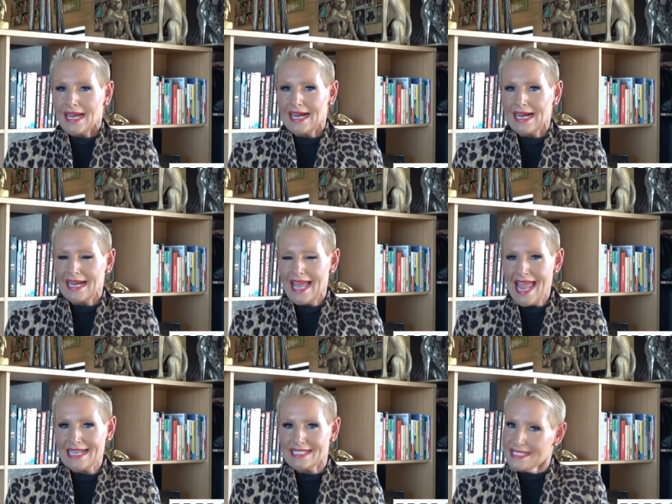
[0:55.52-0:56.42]
uh,
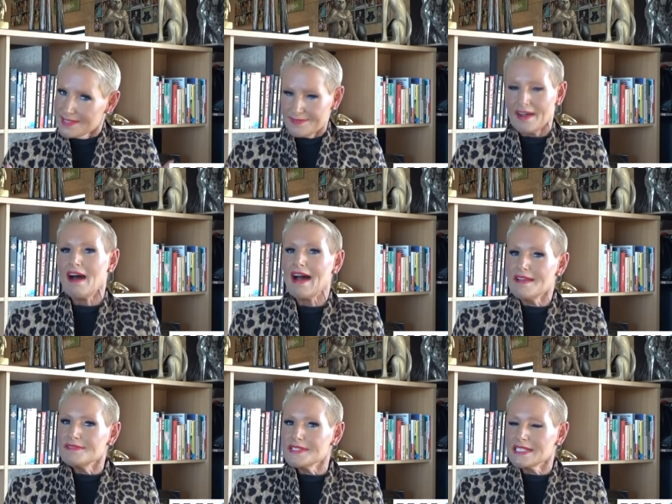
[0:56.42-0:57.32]
and he
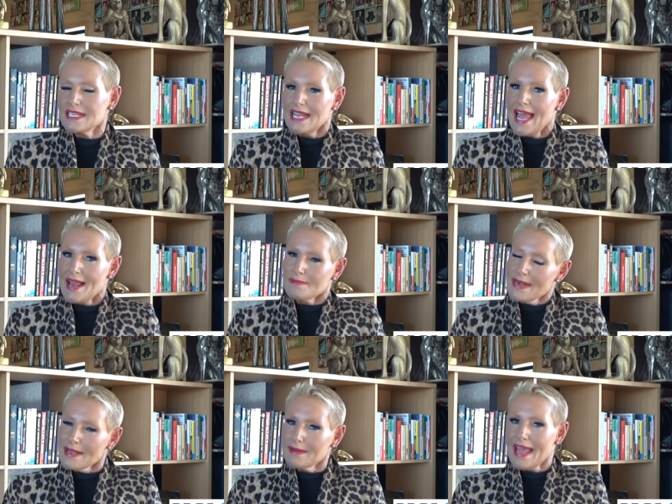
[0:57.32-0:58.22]
survived and
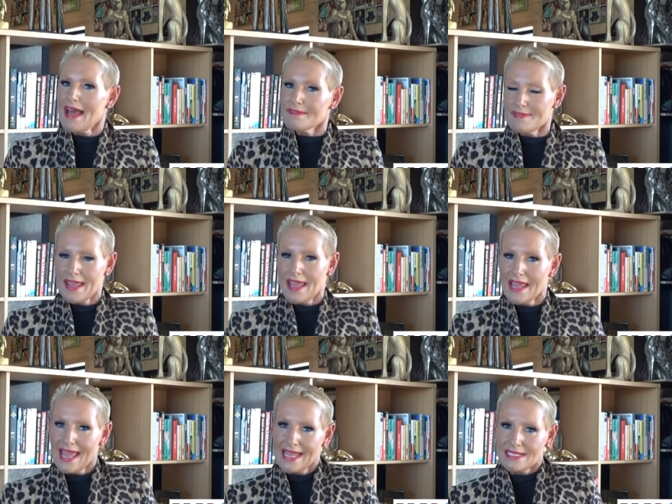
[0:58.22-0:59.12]
when he got out of
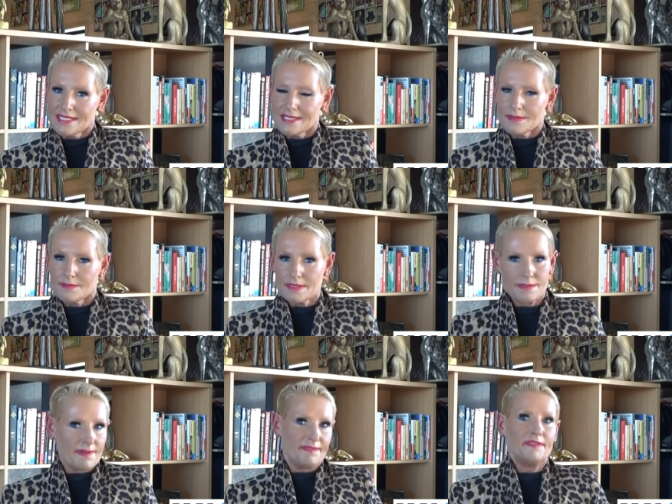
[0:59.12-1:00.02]
there and
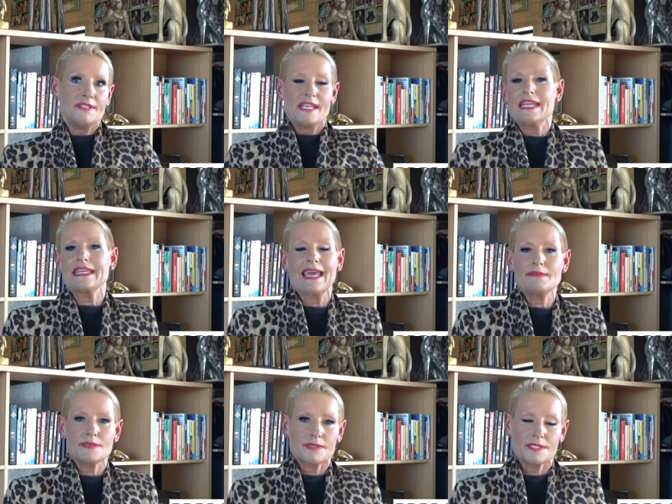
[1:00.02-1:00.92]
was a refugee and
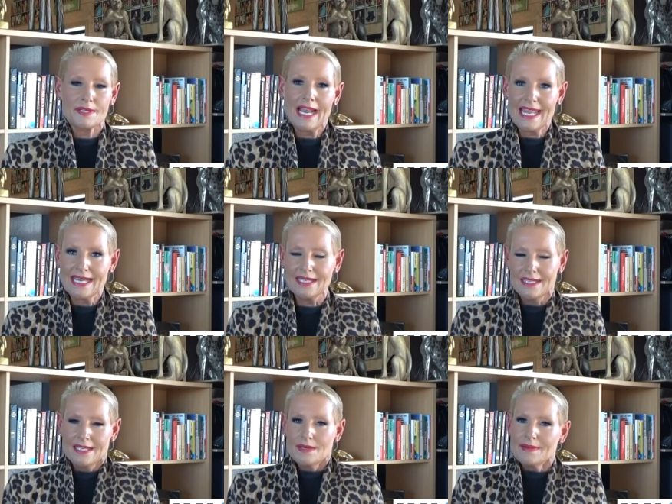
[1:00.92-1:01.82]
came to
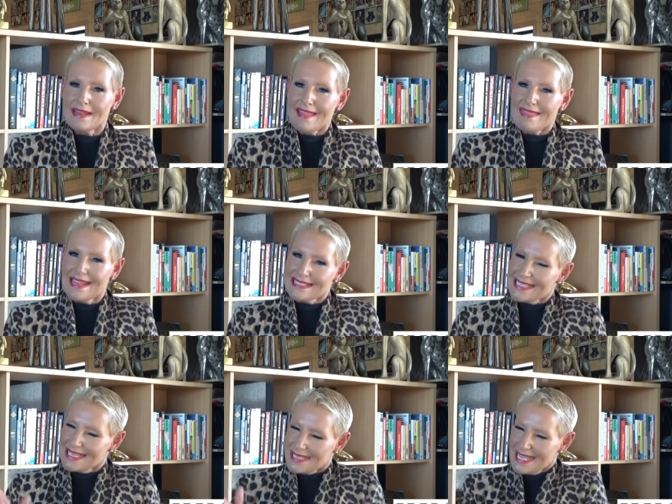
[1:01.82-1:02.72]
Australia, one of the things
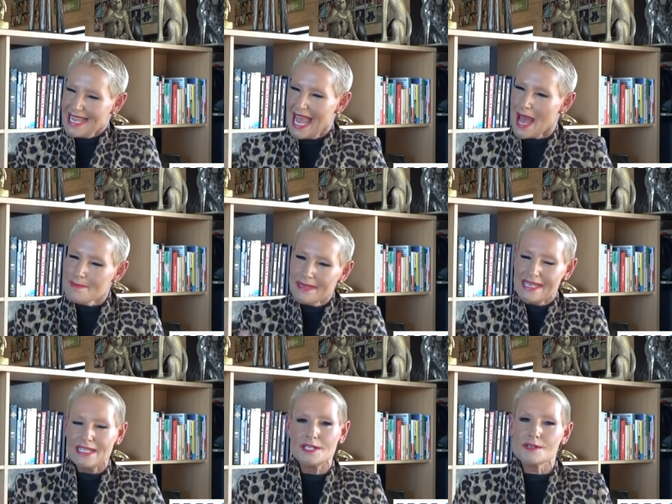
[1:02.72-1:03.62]
that he hammered
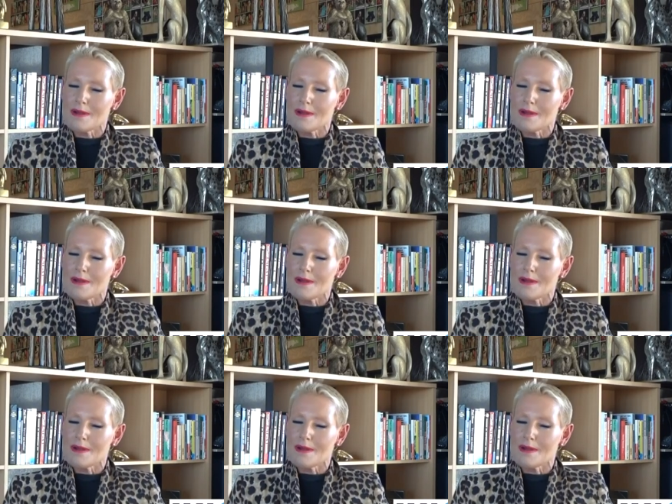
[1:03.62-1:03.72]
and